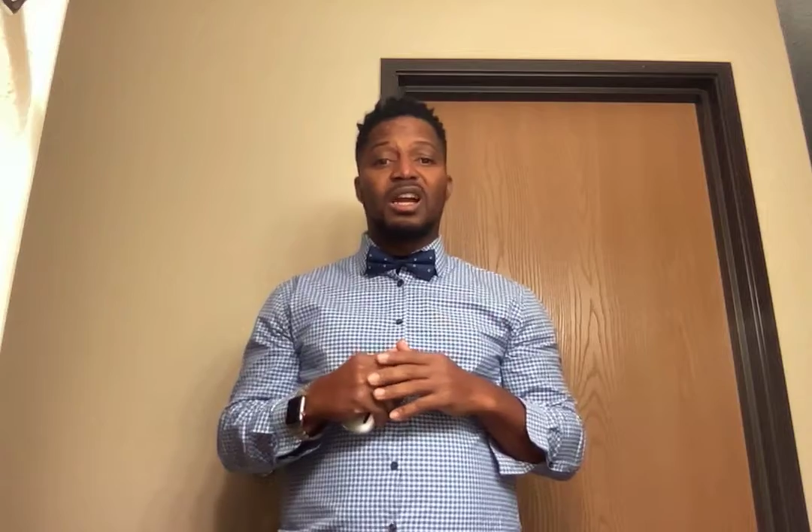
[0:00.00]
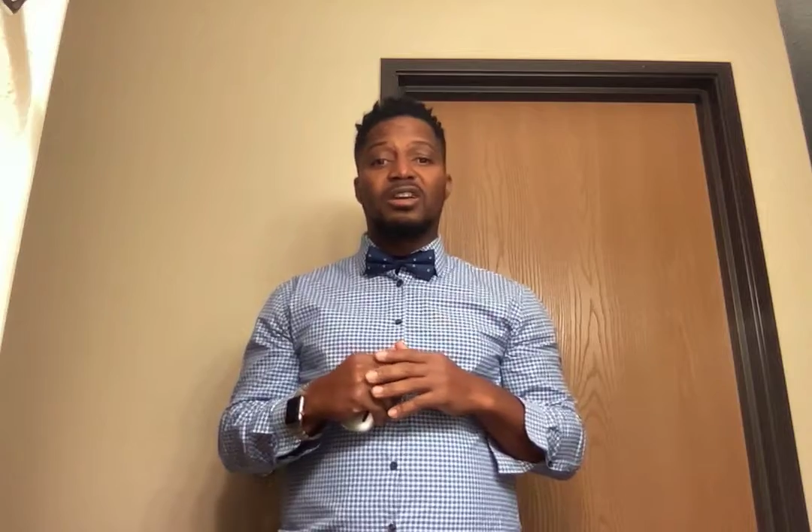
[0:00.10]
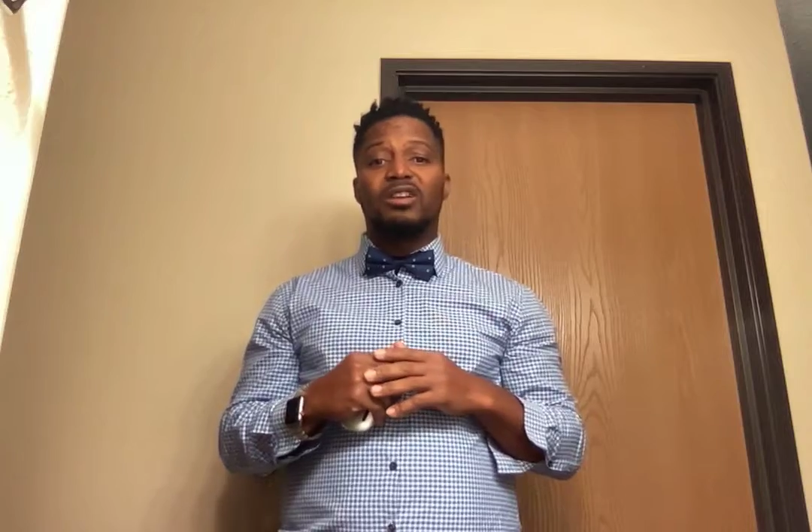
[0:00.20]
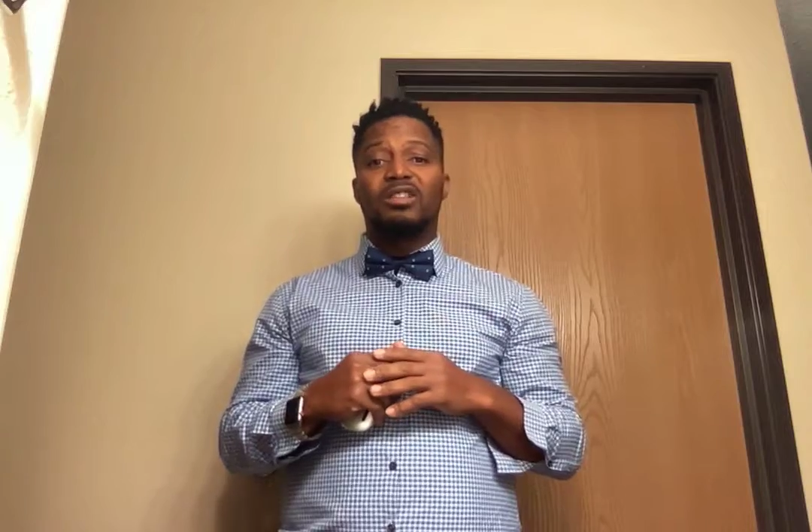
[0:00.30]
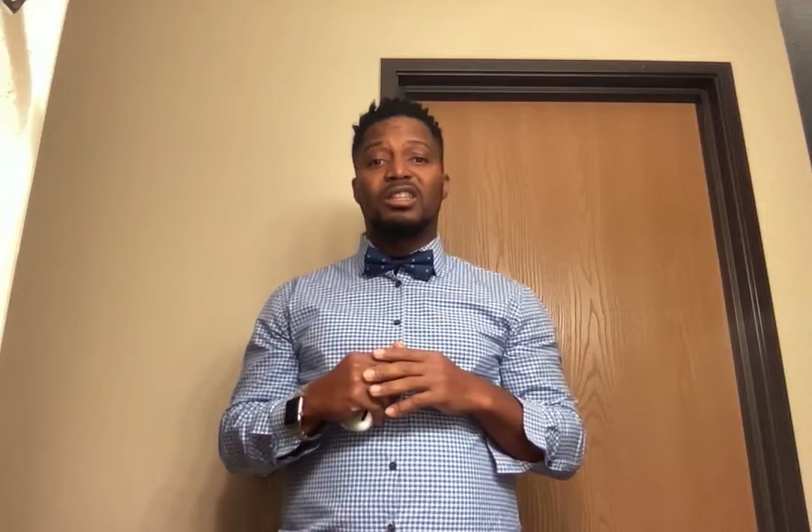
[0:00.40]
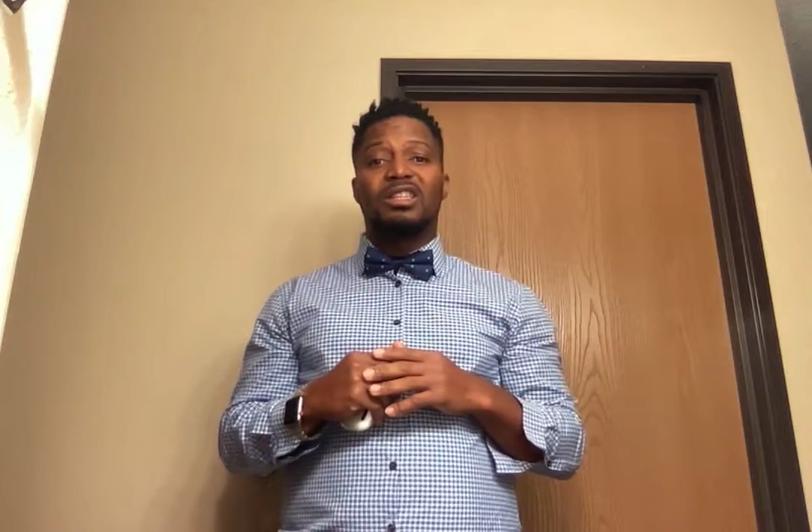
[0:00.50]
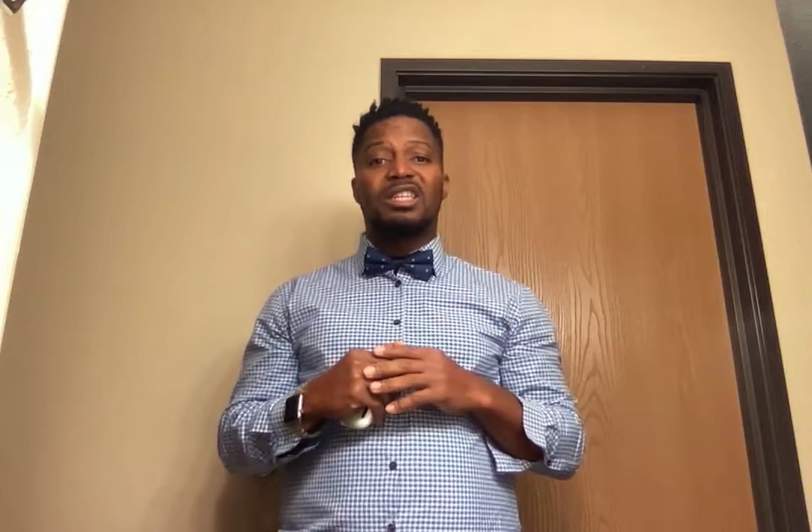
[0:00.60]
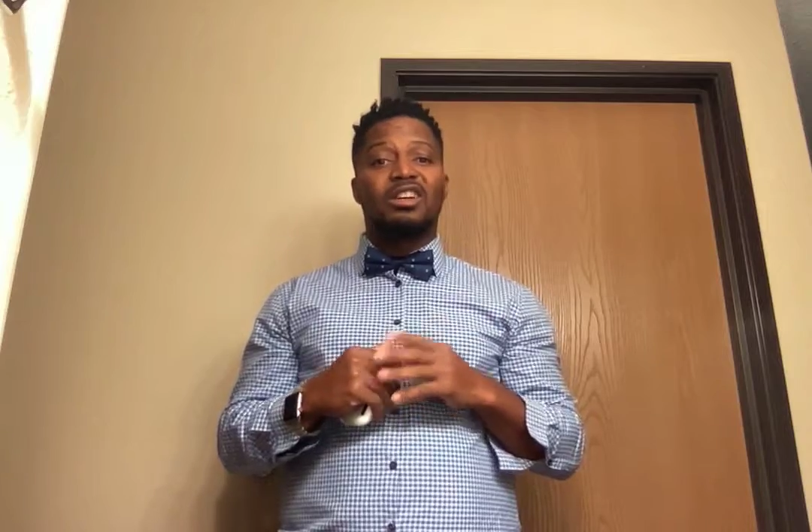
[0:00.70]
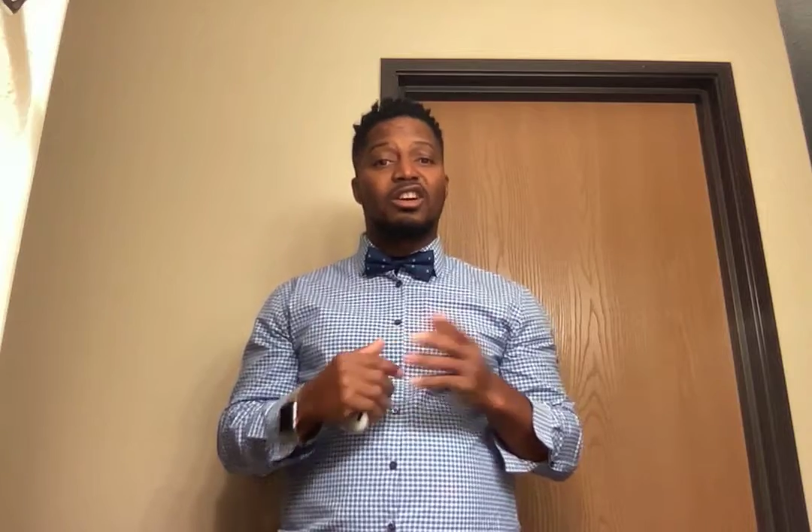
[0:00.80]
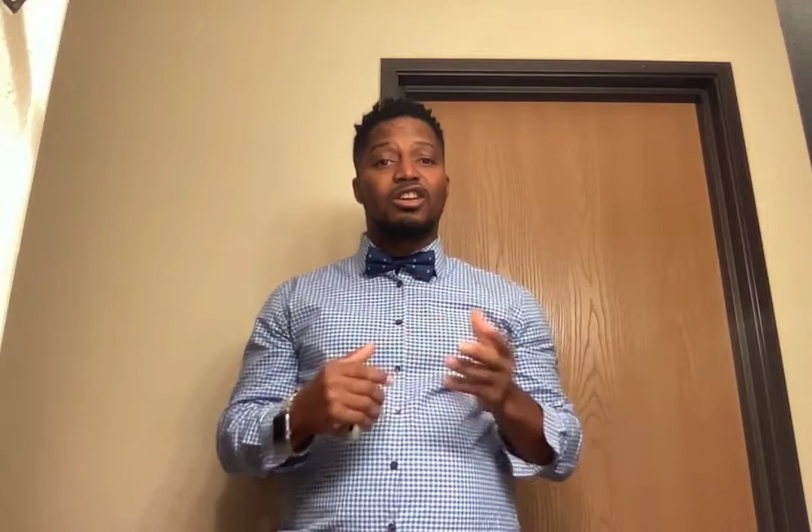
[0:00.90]
around in
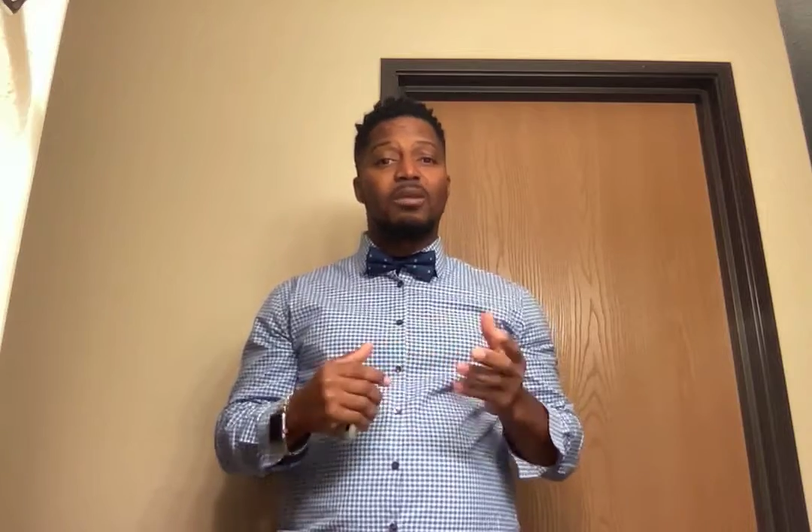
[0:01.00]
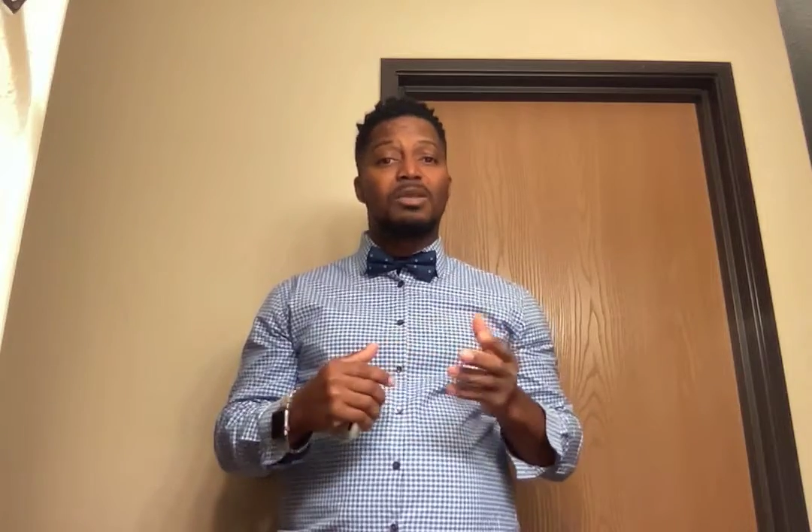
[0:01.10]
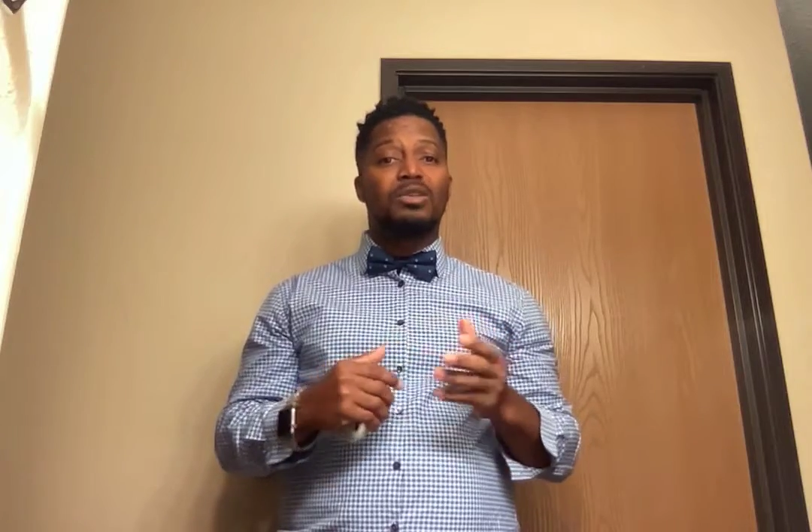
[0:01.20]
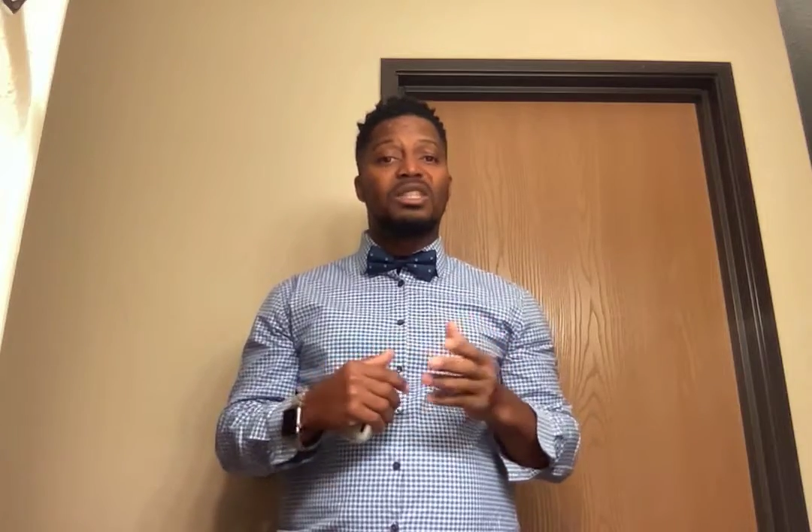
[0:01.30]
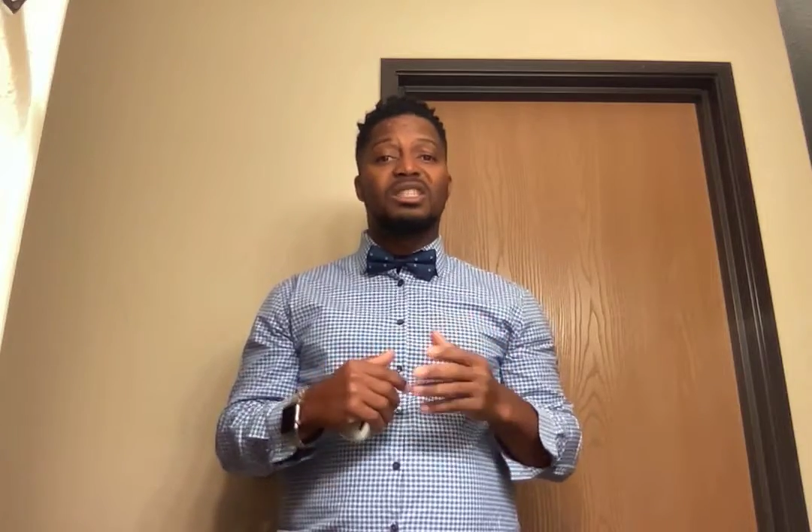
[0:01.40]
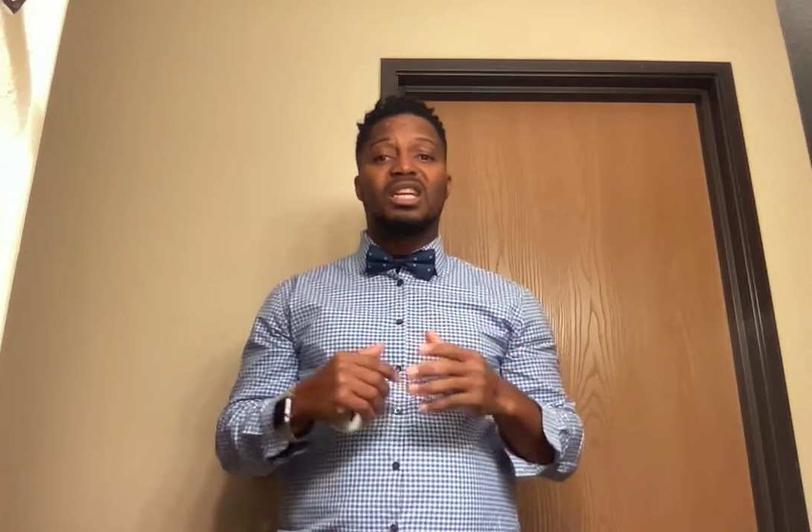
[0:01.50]
our community